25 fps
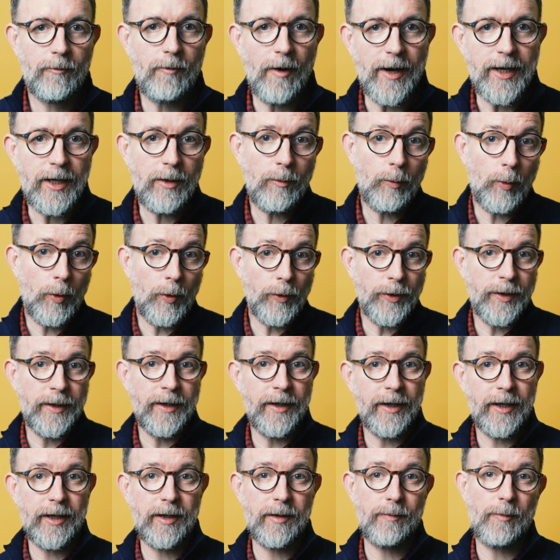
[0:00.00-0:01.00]
graded award in
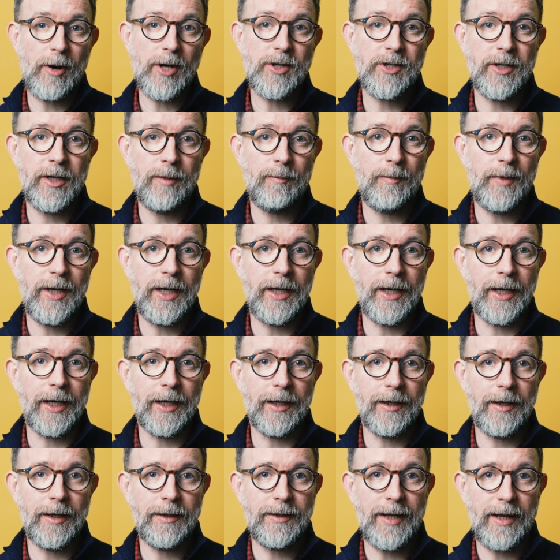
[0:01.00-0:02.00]
expression and
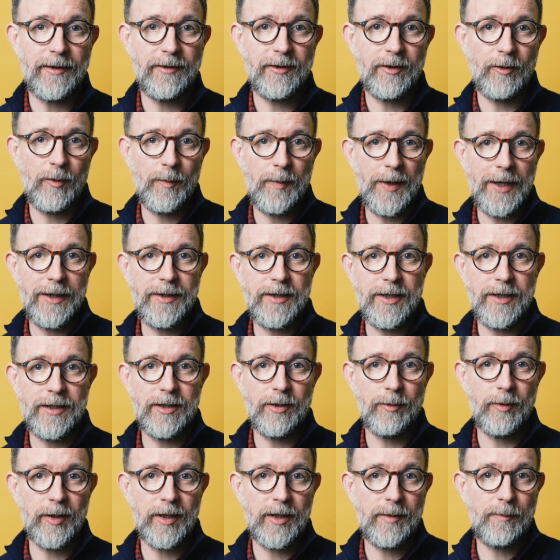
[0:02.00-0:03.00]
meaning tests your ability
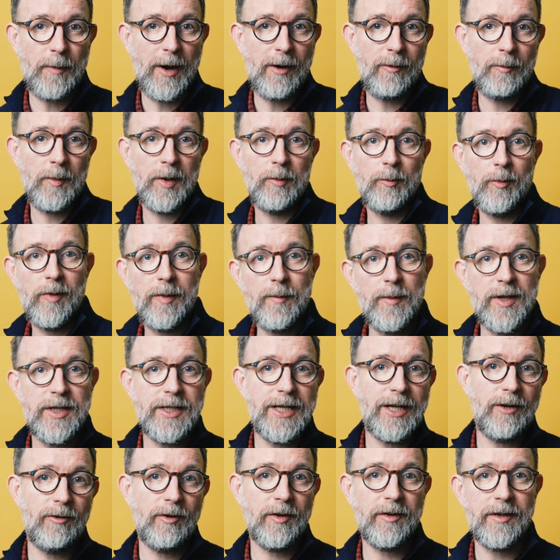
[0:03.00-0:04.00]
to experiment with
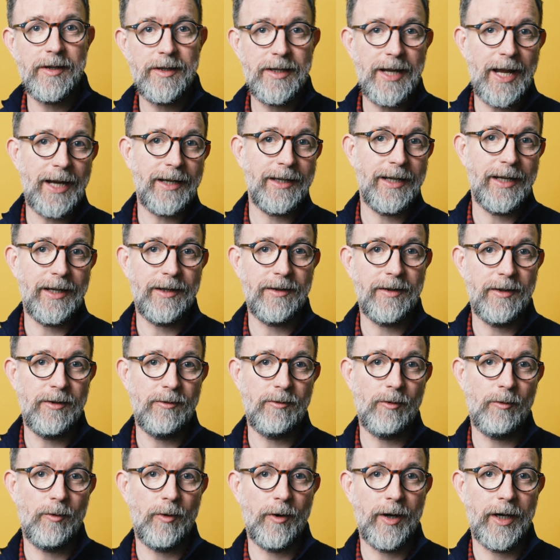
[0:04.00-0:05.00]
materials and techniques in
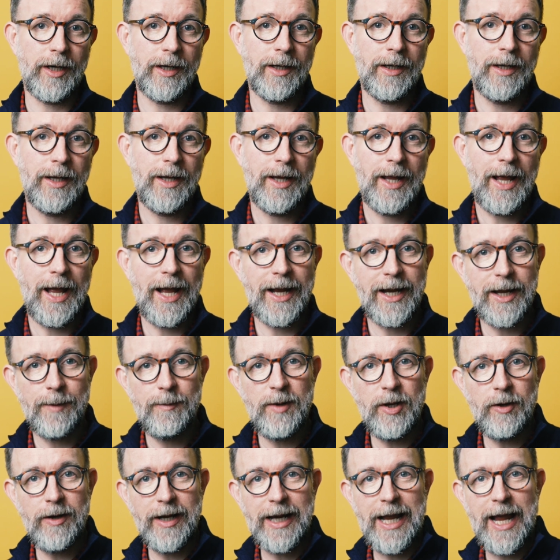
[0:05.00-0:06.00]
drawing and
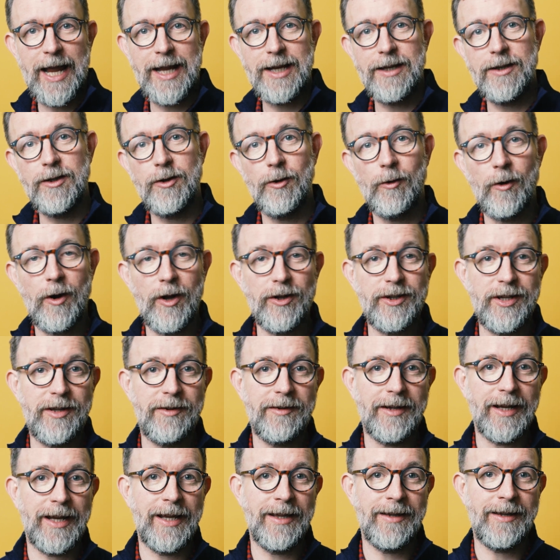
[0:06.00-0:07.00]
communicate your
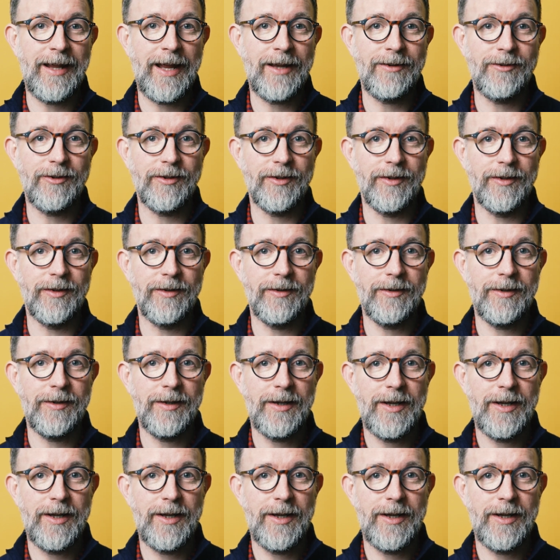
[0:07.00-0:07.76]
artistic intentions.